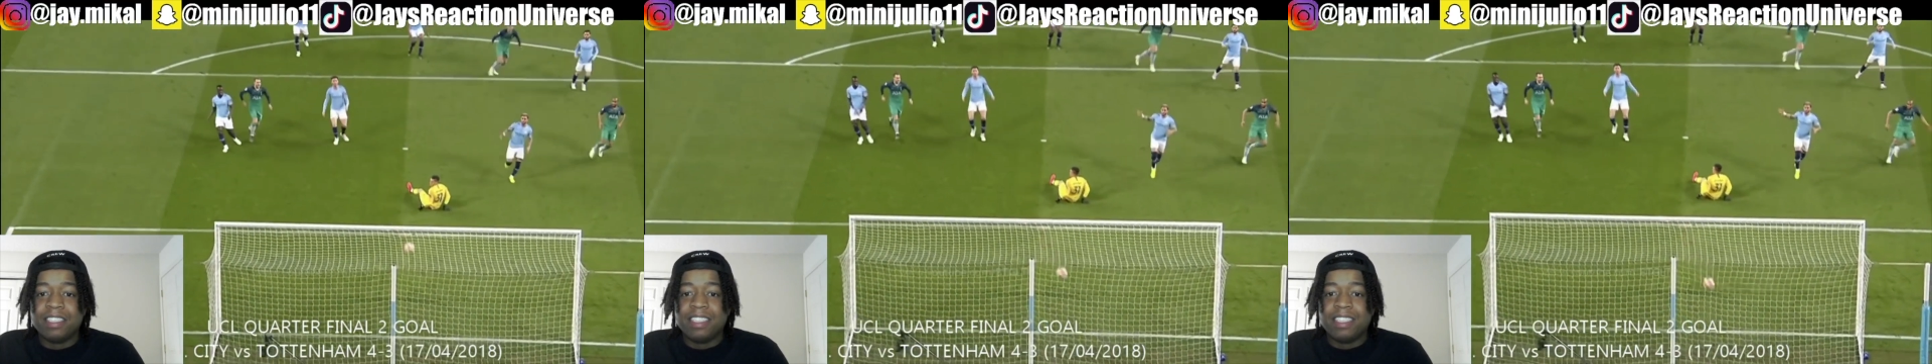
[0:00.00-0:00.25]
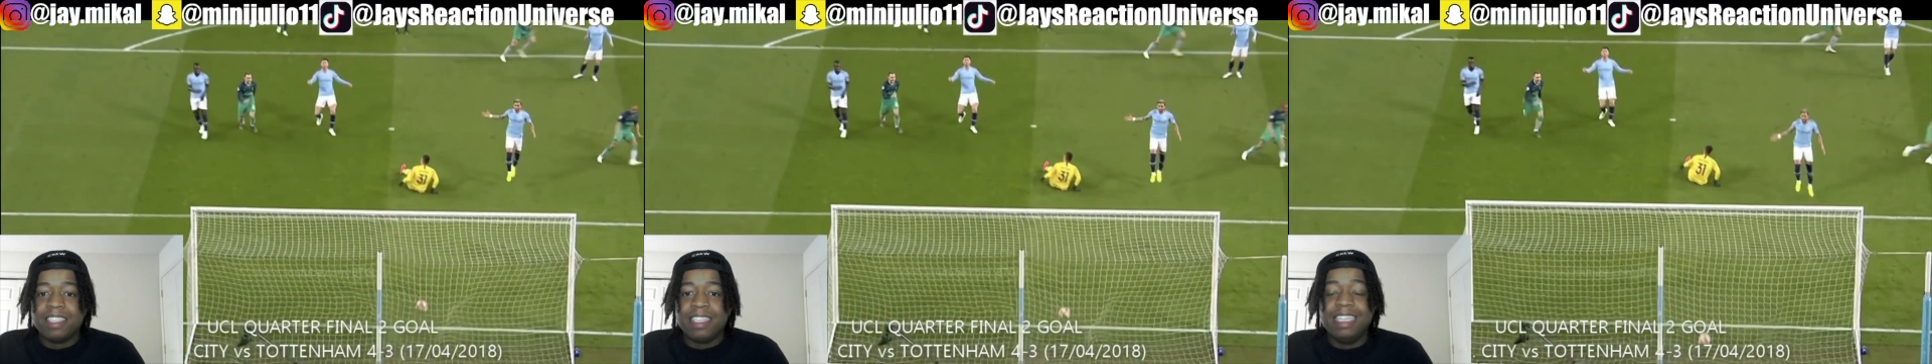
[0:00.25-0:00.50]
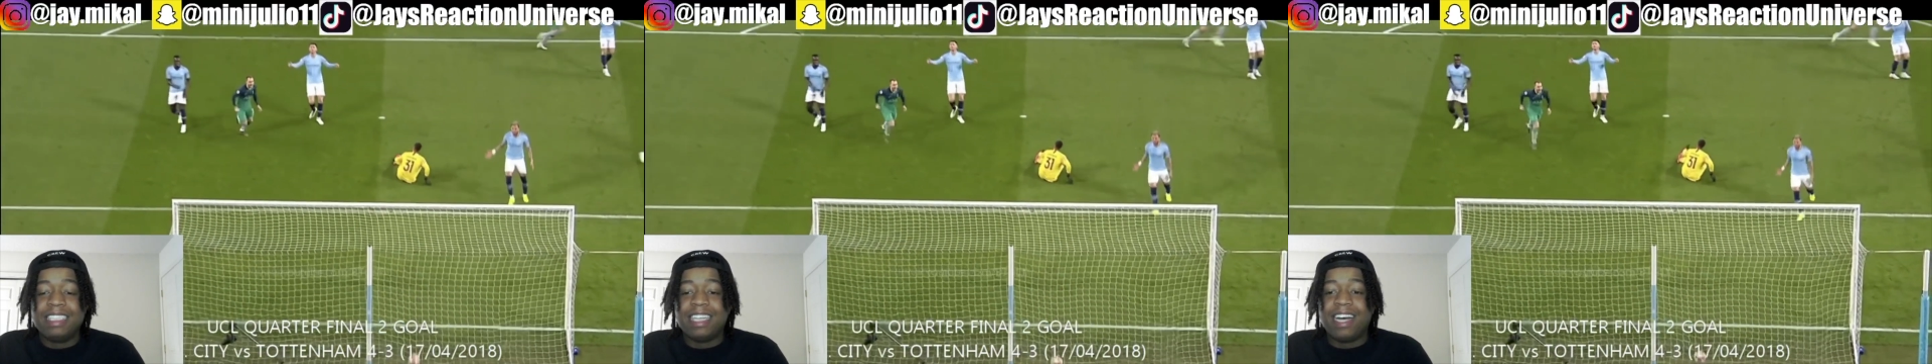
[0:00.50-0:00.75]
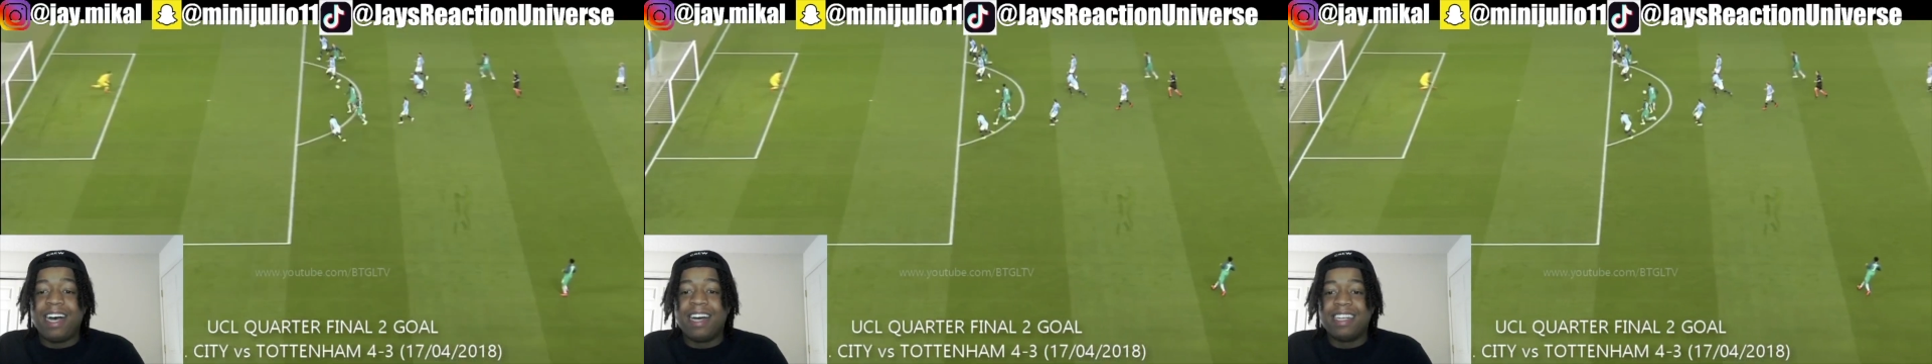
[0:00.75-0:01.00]
He's
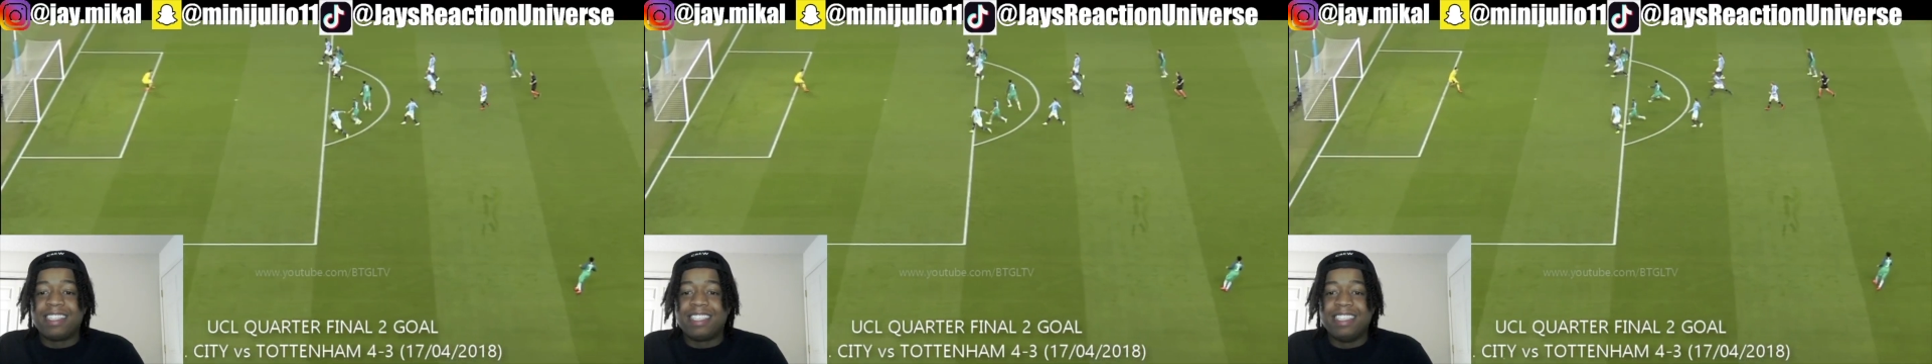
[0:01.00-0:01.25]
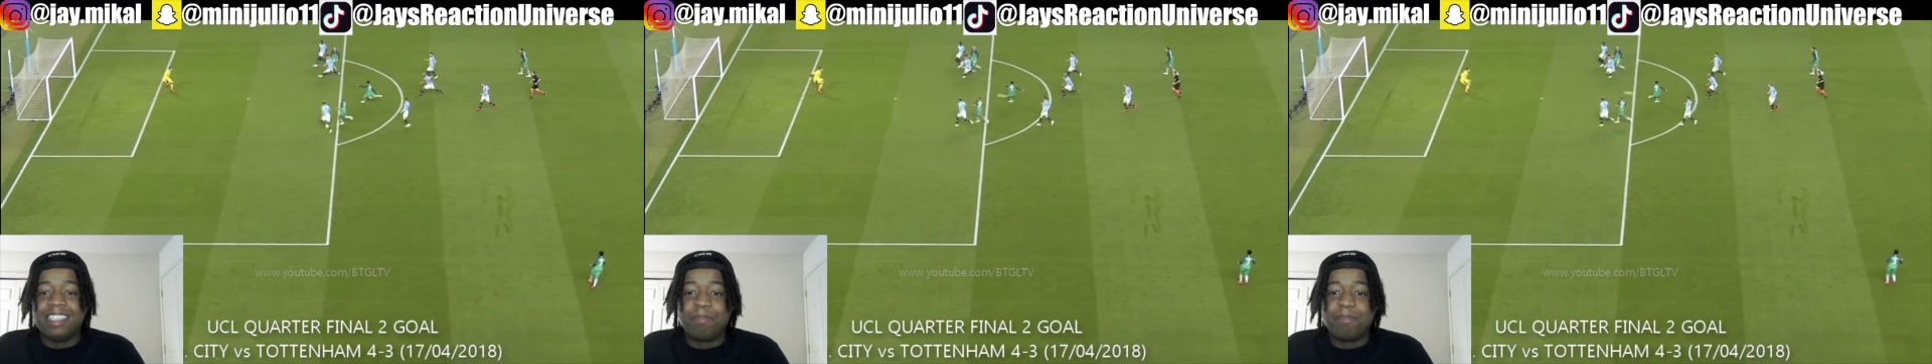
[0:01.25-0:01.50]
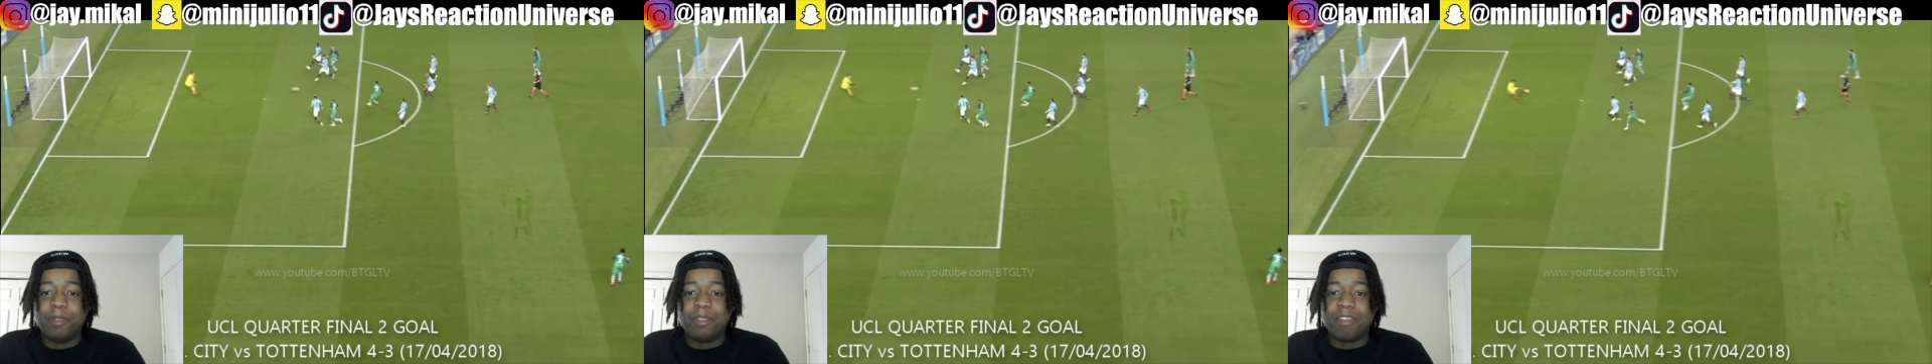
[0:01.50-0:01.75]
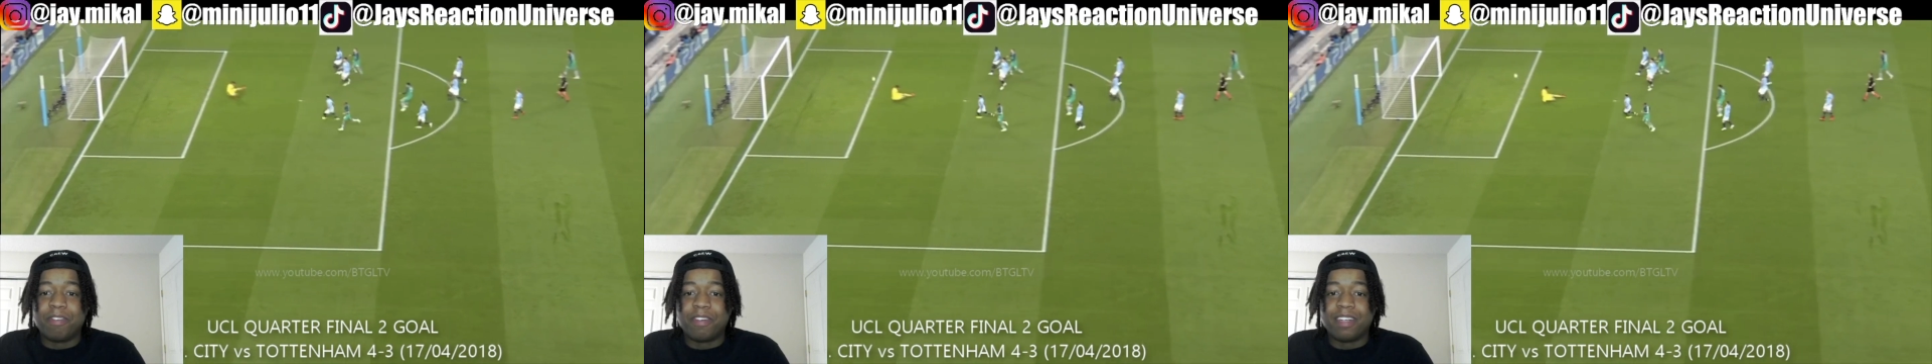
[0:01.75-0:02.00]
honestly just built
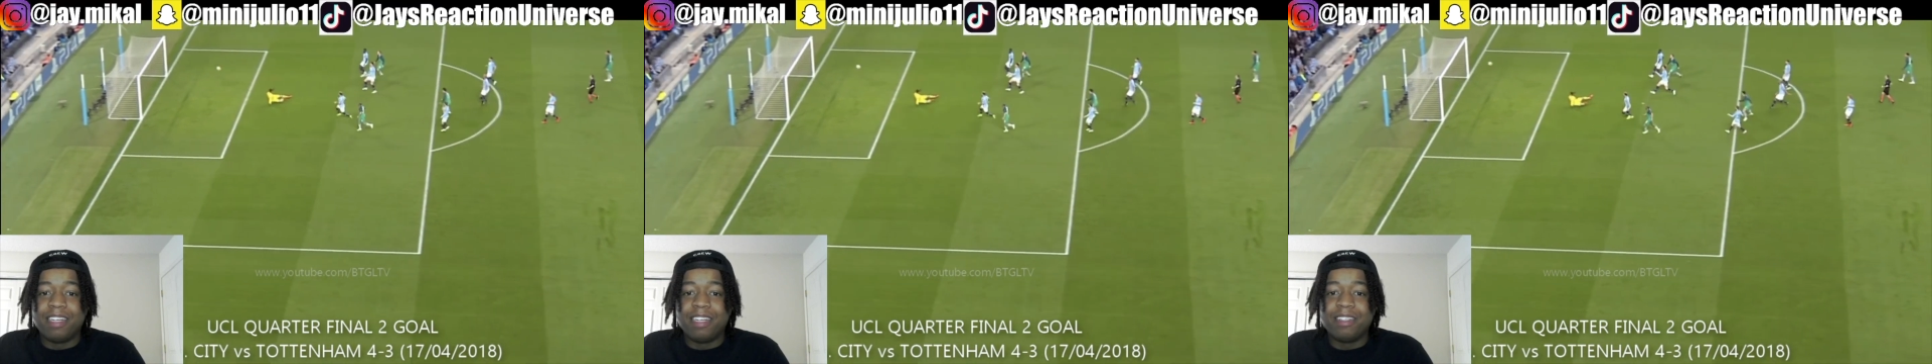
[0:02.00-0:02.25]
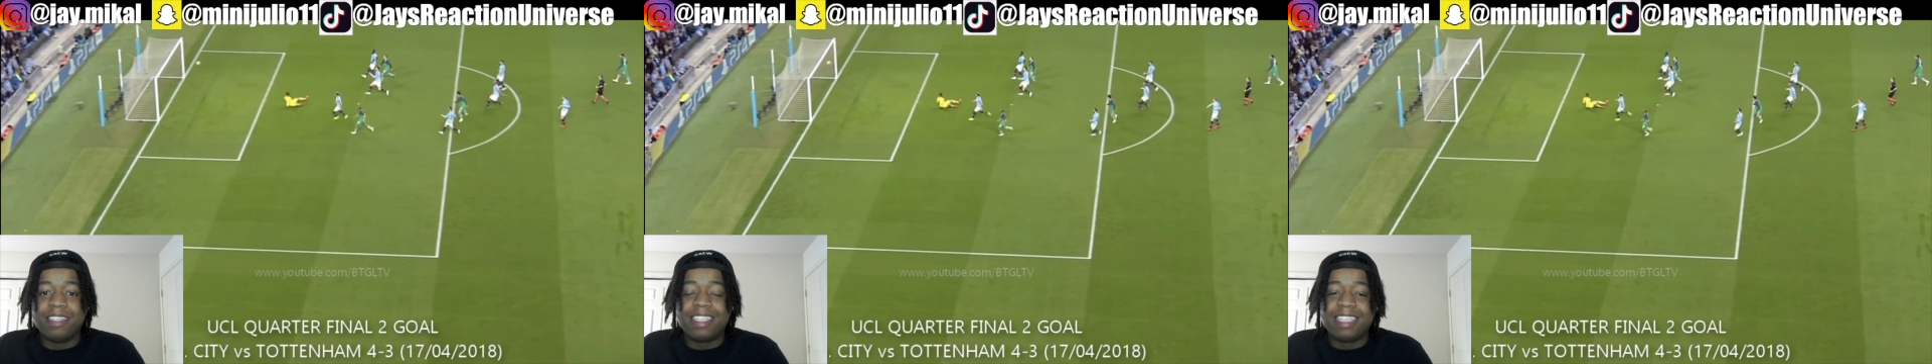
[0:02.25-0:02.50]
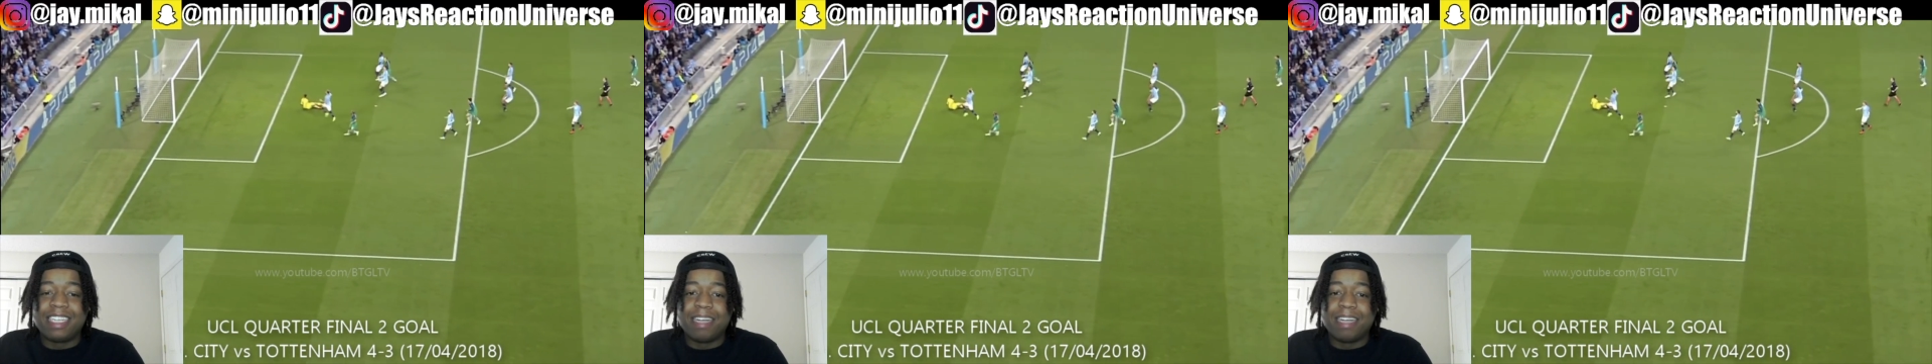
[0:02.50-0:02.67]
different. Like, look at that,